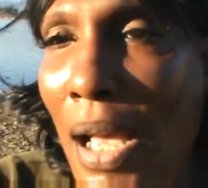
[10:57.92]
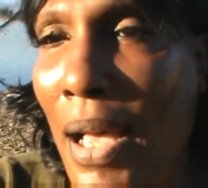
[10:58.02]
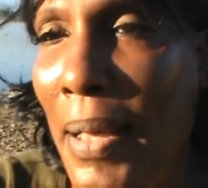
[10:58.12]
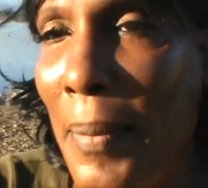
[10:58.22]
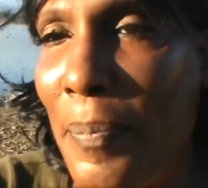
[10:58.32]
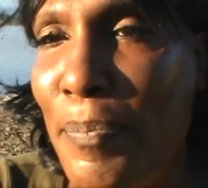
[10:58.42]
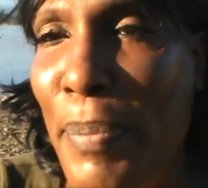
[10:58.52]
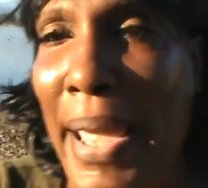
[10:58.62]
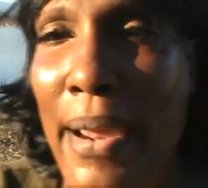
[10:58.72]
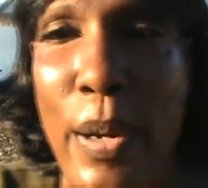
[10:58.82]
um,
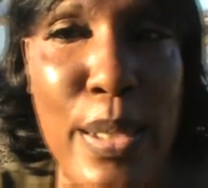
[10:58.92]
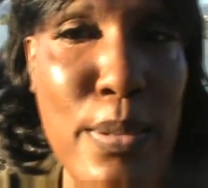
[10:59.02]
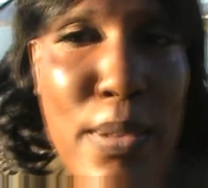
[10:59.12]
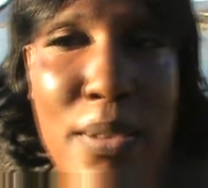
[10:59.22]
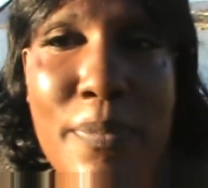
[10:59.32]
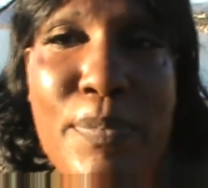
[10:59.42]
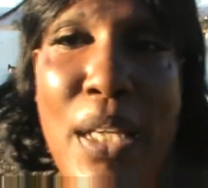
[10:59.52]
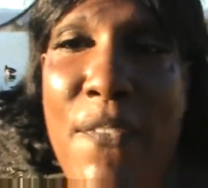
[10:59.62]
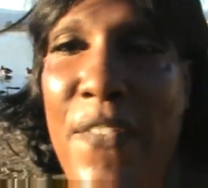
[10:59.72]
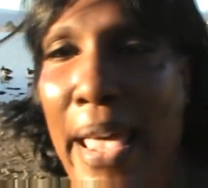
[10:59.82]
parents,
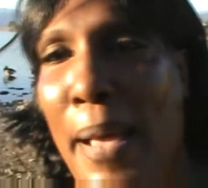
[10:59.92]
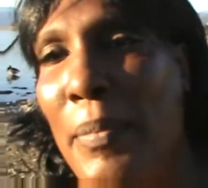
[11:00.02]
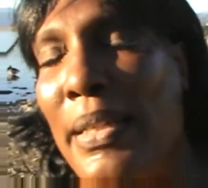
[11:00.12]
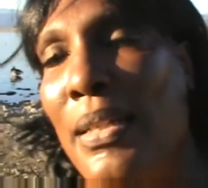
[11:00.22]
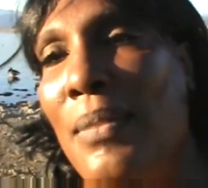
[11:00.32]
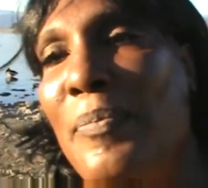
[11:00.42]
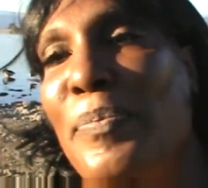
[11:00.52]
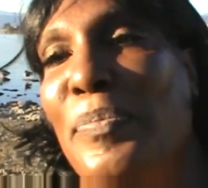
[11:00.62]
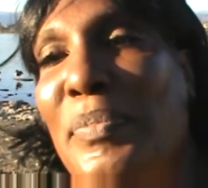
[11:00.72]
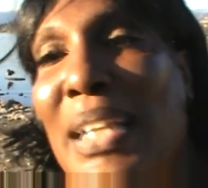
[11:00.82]
a family.
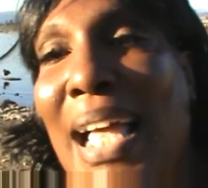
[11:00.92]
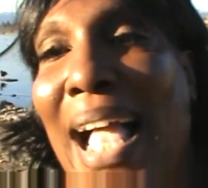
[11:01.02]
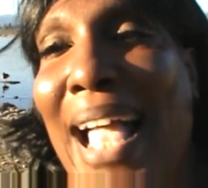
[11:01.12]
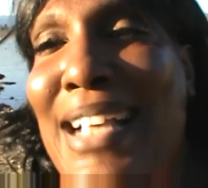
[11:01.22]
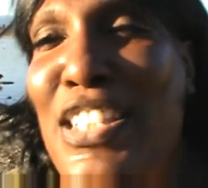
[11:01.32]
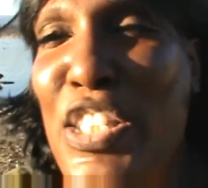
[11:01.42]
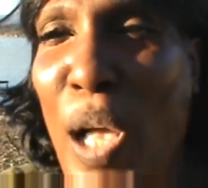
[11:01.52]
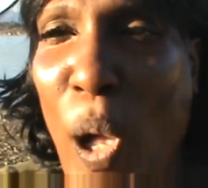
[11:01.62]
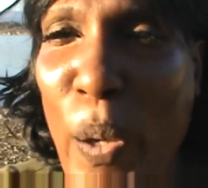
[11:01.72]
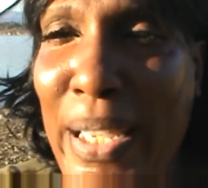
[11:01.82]
And so